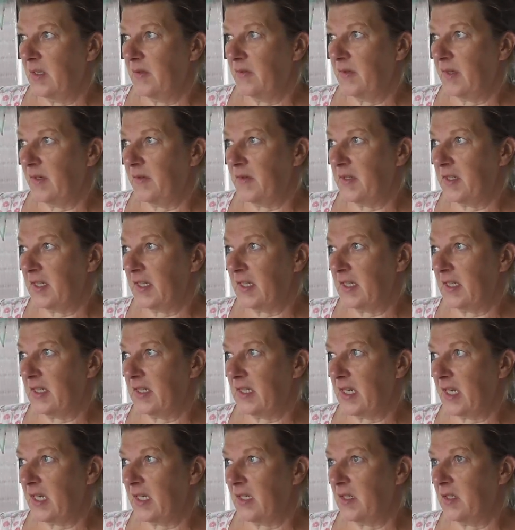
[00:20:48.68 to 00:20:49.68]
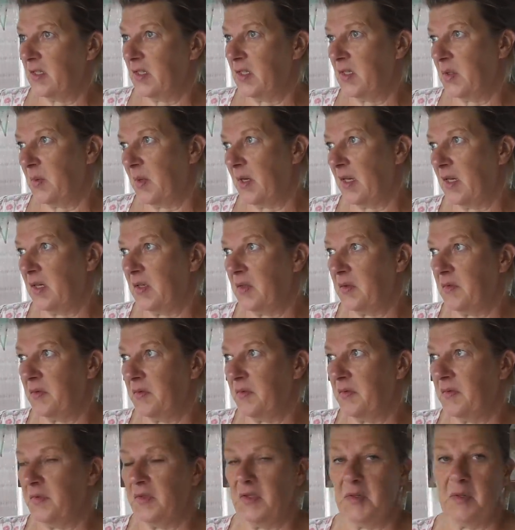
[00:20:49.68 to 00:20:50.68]
5 or 6, 10,
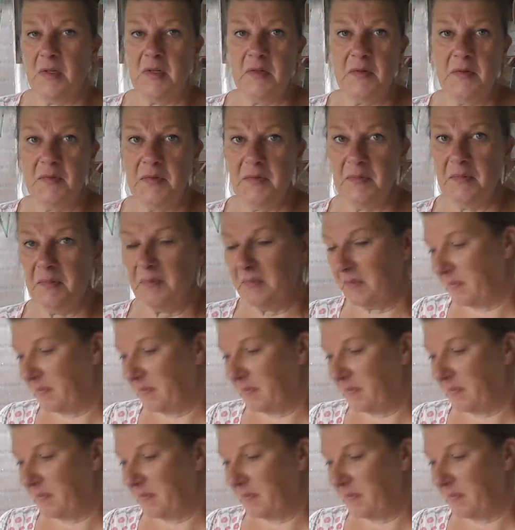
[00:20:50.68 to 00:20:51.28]
12